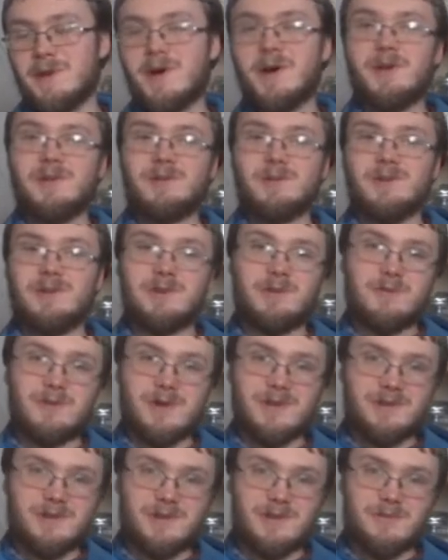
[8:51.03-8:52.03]
Also, it's a
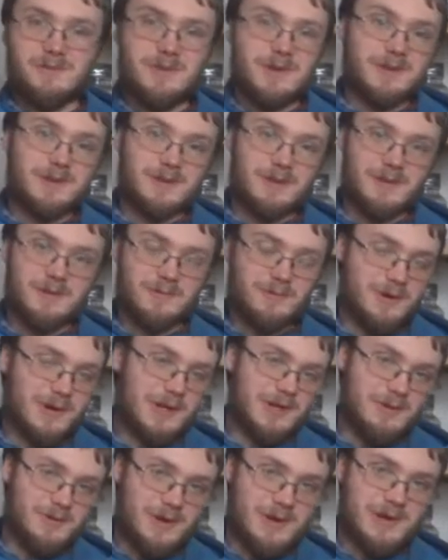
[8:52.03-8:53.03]
question of what sort of
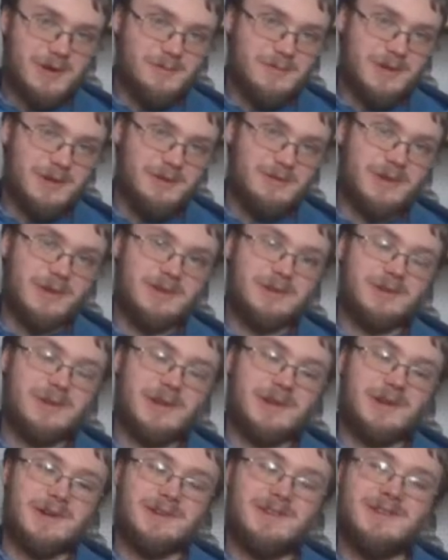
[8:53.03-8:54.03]
work you want to be doing
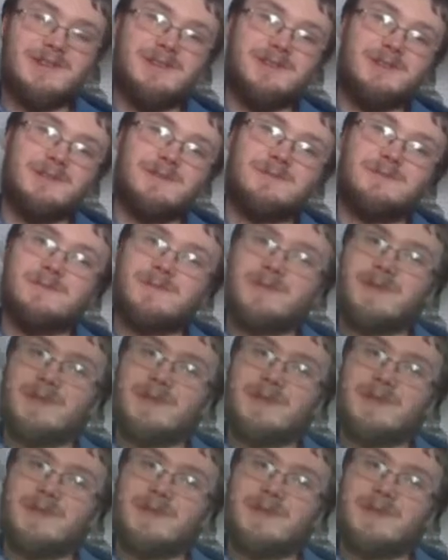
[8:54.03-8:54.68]
during your season.